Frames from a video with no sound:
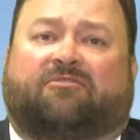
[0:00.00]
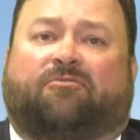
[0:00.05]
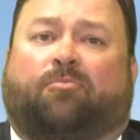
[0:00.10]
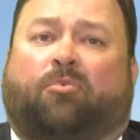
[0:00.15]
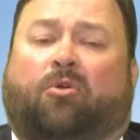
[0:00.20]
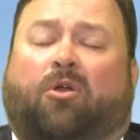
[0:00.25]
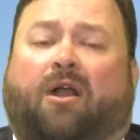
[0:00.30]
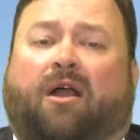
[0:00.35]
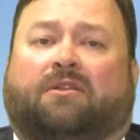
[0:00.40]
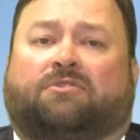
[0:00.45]
of
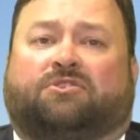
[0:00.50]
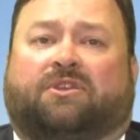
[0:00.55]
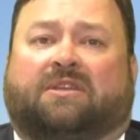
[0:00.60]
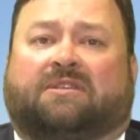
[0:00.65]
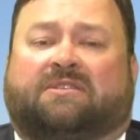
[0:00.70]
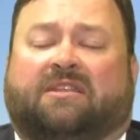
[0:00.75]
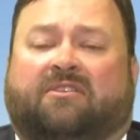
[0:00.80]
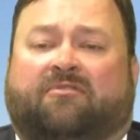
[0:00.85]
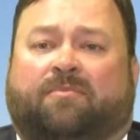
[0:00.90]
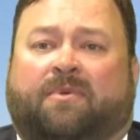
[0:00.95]

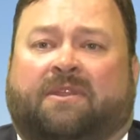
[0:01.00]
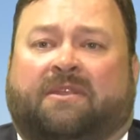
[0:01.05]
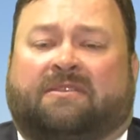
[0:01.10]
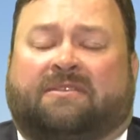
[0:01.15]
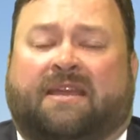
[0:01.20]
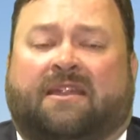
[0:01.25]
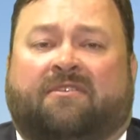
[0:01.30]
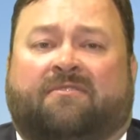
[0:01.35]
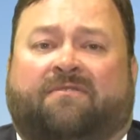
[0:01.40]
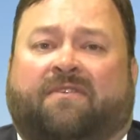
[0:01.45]
projects that have been
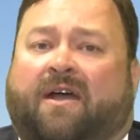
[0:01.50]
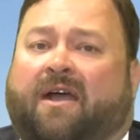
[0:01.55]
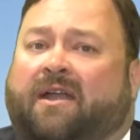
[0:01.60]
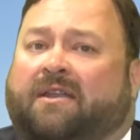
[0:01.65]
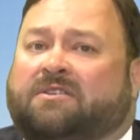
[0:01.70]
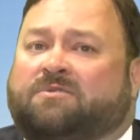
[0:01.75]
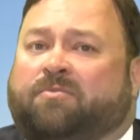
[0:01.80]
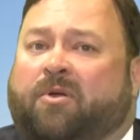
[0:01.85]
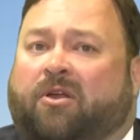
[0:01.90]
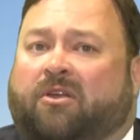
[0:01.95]

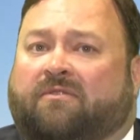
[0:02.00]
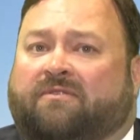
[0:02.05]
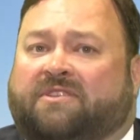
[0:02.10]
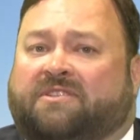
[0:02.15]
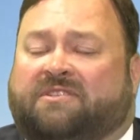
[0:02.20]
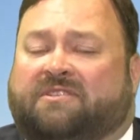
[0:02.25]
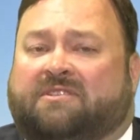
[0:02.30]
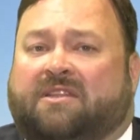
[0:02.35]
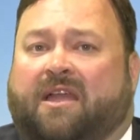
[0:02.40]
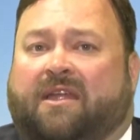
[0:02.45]
identified as part of a
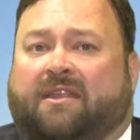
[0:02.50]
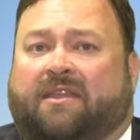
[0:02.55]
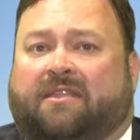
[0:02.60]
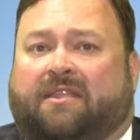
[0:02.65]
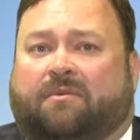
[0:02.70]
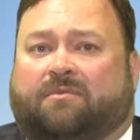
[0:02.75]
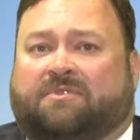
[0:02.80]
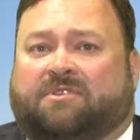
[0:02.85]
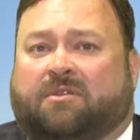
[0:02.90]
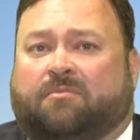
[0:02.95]
study
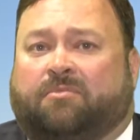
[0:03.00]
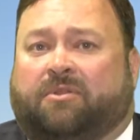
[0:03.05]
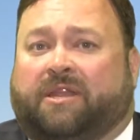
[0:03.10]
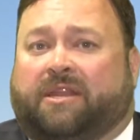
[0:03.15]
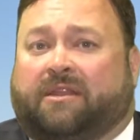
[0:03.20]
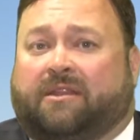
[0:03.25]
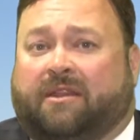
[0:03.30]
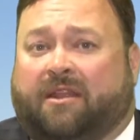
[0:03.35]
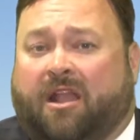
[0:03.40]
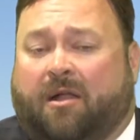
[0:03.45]
that was
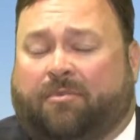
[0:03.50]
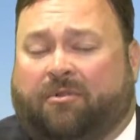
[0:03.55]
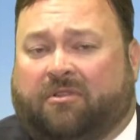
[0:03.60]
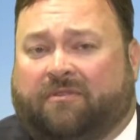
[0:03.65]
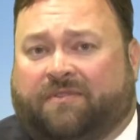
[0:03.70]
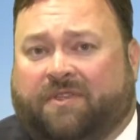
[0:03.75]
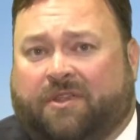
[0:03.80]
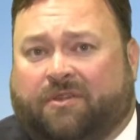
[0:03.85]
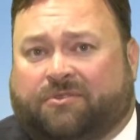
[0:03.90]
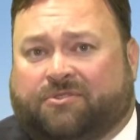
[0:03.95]
completed a
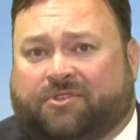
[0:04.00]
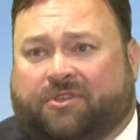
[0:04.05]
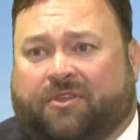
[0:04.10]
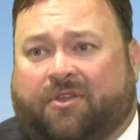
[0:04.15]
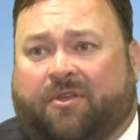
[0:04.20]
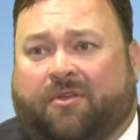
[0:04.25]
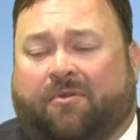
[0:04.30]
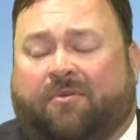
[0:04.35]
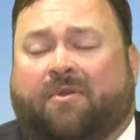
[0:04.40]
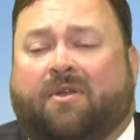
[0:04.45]
couple of years
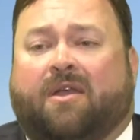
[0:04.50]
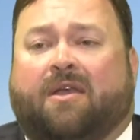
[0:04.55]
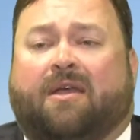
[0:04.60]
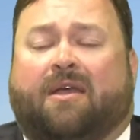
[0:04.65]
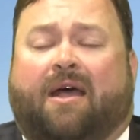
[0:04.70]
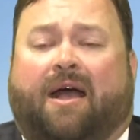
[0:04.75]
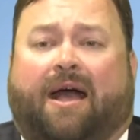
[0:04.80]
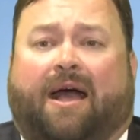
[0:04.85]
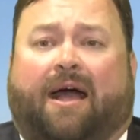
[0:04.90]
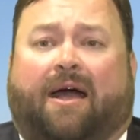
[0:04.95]
ago
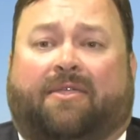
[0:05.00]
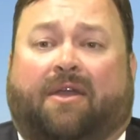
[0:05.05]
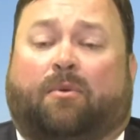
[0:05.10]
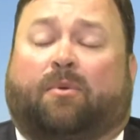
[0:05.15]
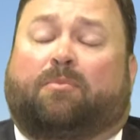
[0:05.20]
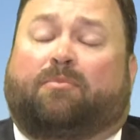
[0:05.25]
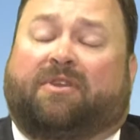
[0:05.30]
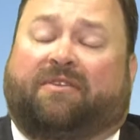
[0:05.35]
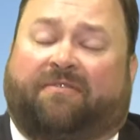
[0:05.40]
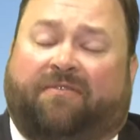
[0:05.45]
uh, that
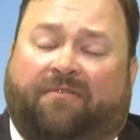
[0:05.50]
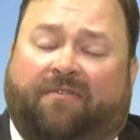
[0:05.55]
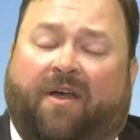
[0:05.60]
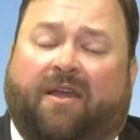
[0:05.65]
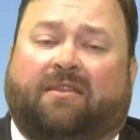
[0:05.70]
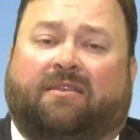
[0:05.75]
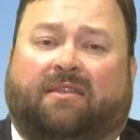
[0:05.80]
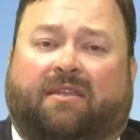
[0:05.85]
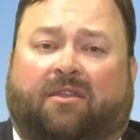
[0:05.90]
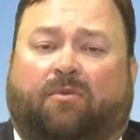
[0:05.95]
would be
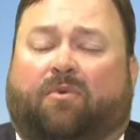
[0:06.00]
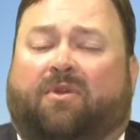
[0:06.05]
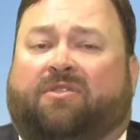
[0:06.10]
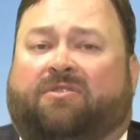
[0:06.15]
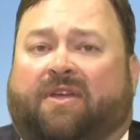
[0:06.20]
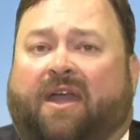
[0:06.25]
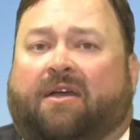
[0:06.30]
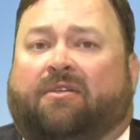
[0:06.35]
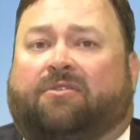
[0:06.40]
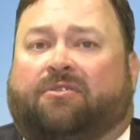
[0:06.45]
funded
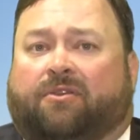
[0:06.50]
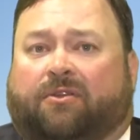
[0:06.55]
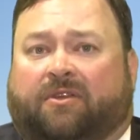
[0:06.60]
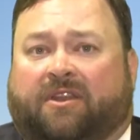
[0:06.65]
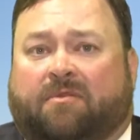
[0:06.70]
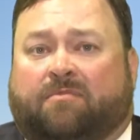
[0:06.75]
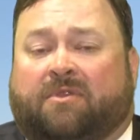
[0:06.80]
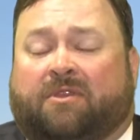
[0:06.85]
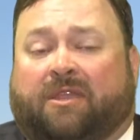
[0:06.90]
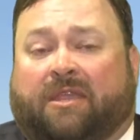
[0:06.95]
with that
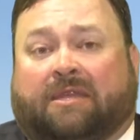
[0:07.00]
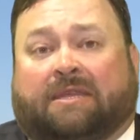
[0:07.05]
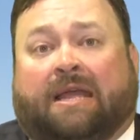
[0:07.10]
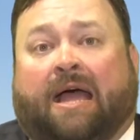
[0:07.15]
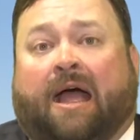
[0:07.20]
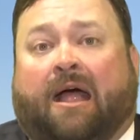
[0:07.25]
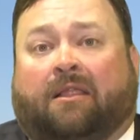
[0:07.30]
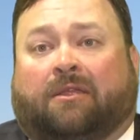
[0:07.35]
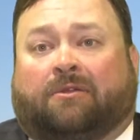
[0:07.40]
$30 million.